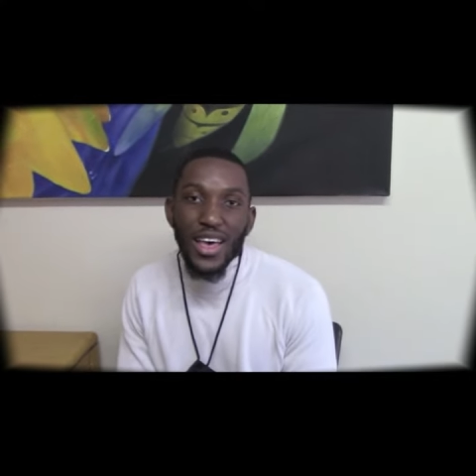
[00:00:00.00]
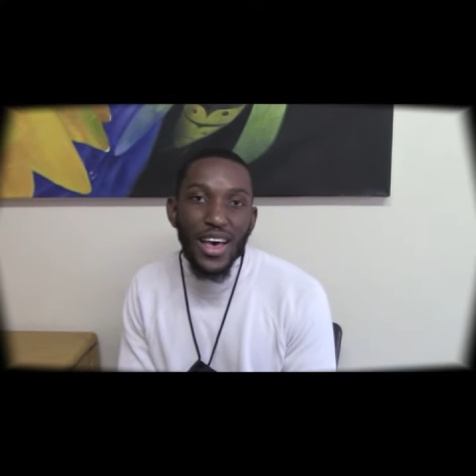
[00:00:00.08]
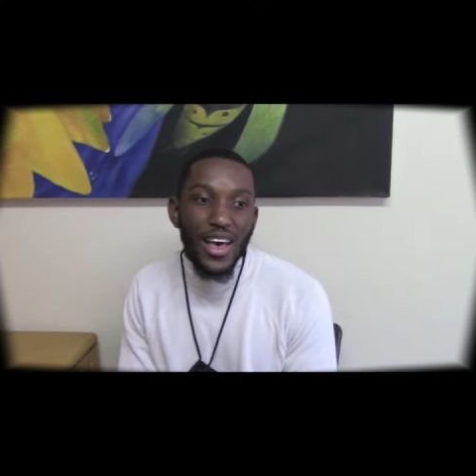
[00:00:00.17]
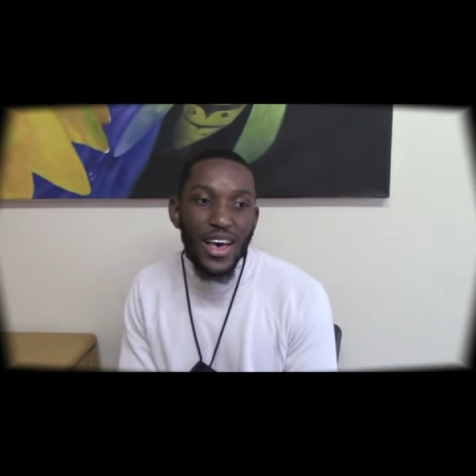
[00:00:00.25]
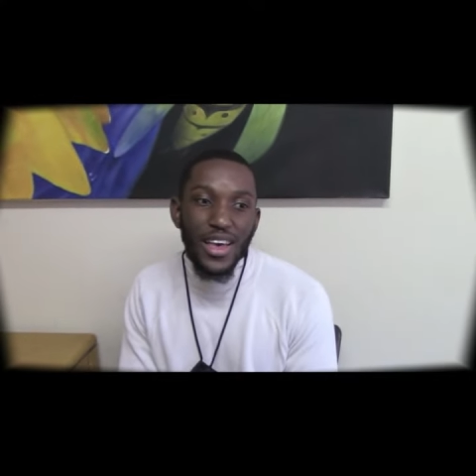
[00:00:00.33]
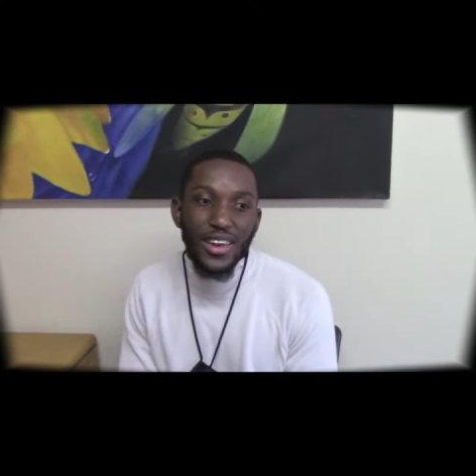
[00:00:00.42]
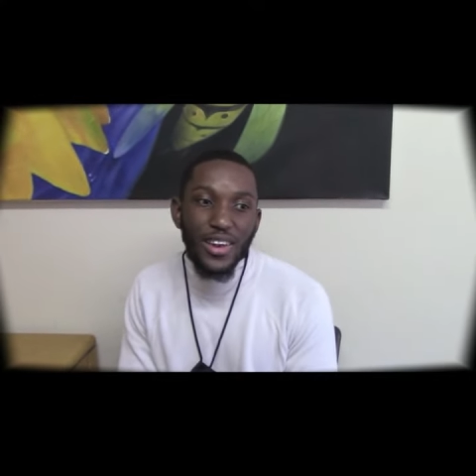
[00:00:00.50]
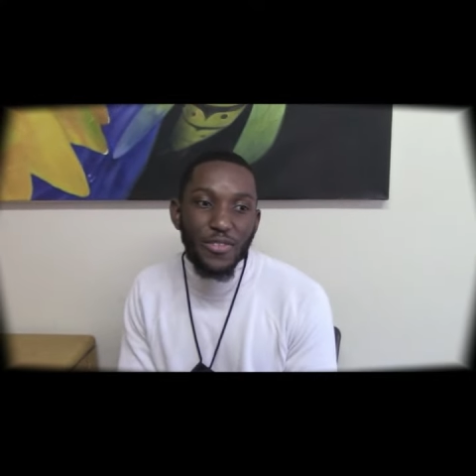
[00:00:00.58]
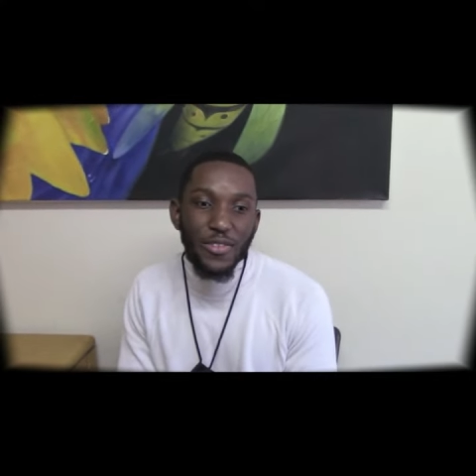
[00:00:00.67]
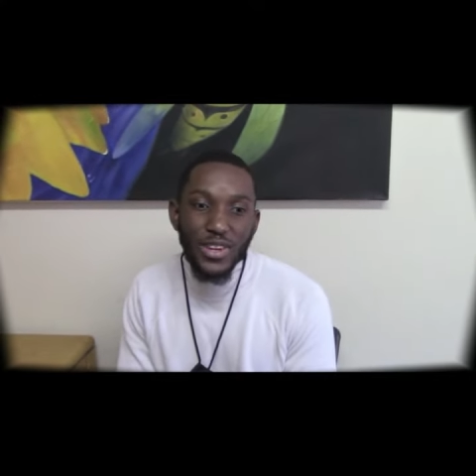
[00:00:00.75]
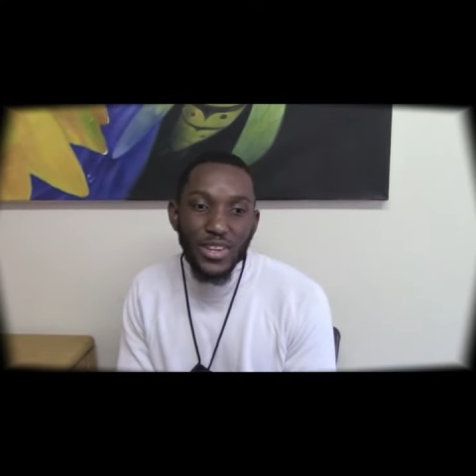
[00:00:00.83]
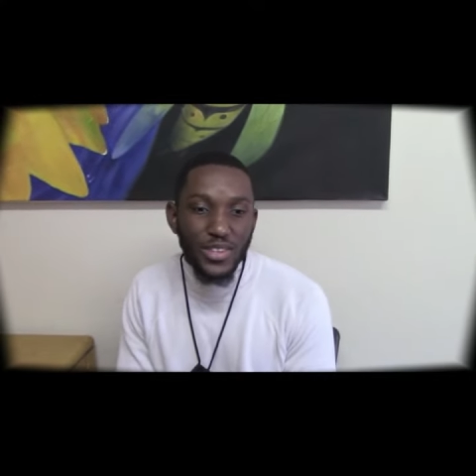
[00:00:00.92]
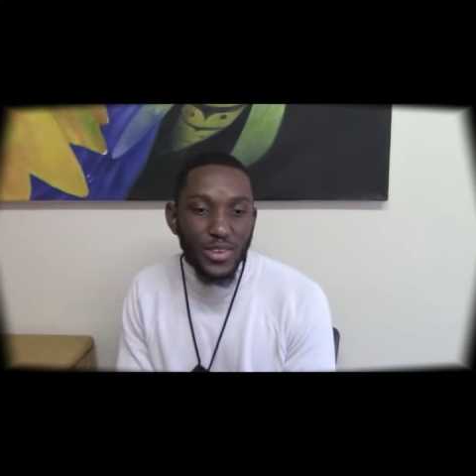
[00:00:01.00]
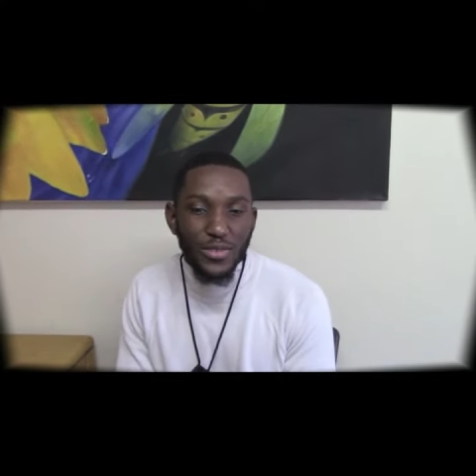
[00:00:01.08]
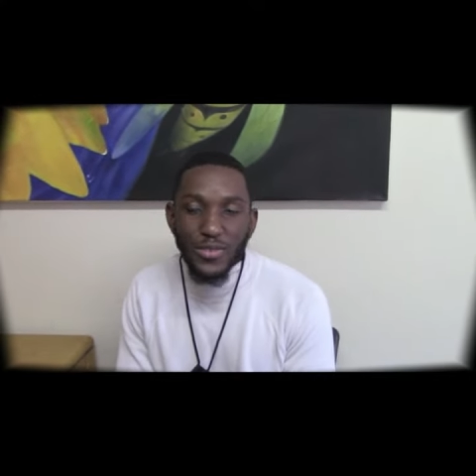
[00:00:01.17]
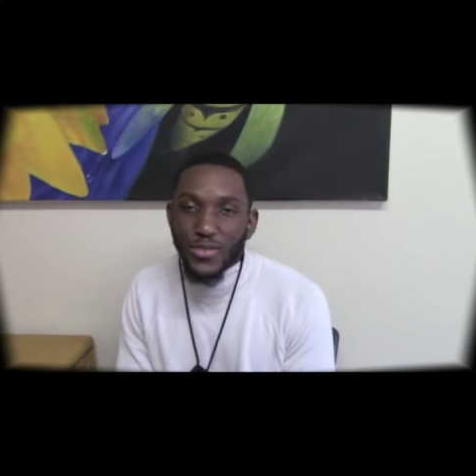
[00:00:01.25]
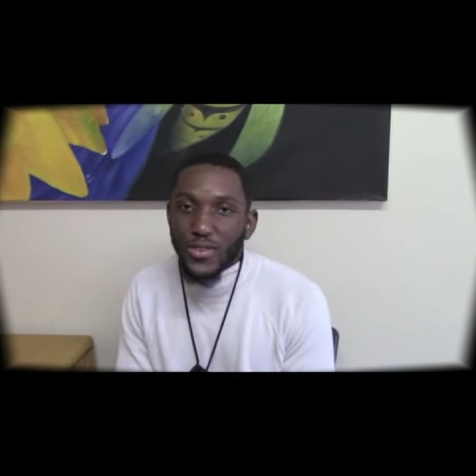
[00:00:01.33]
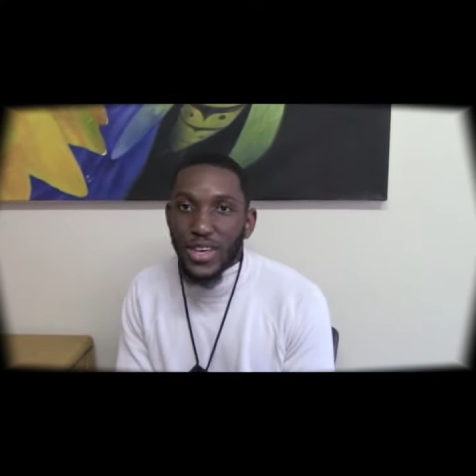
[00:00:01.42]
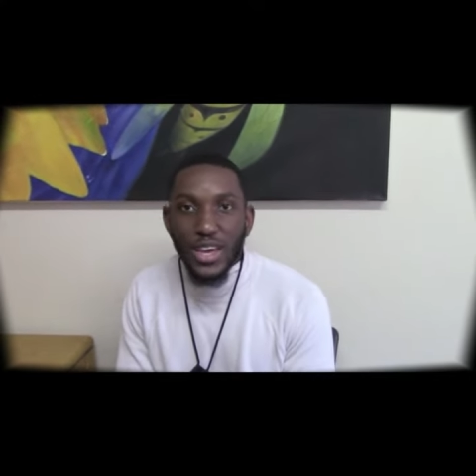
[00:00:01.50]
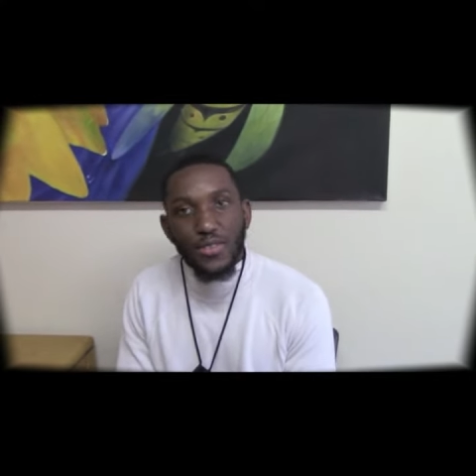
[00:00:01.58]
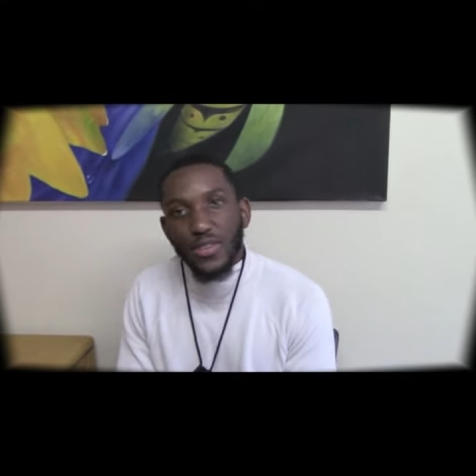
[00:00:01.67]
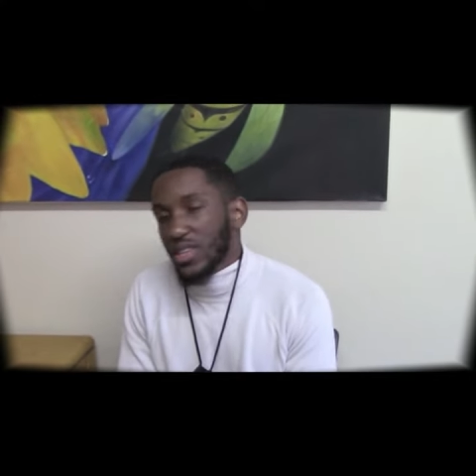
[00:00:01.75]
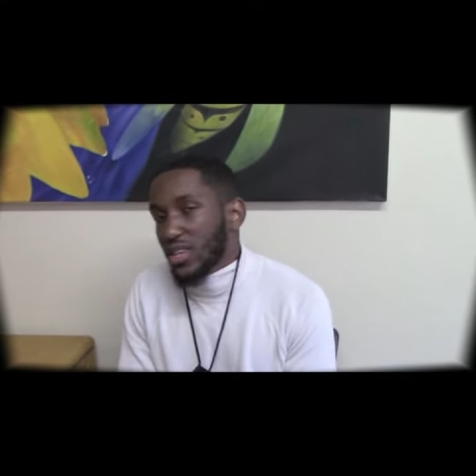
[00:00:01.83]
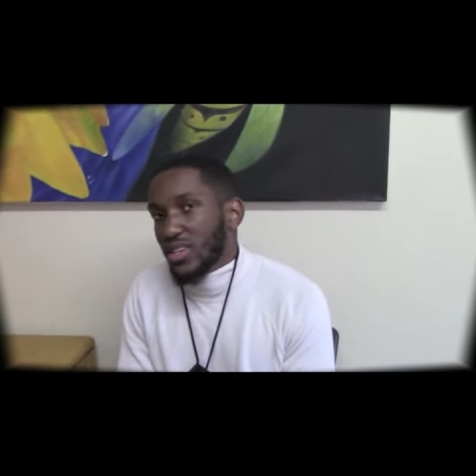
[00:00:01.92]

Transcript: And I feel as if everything is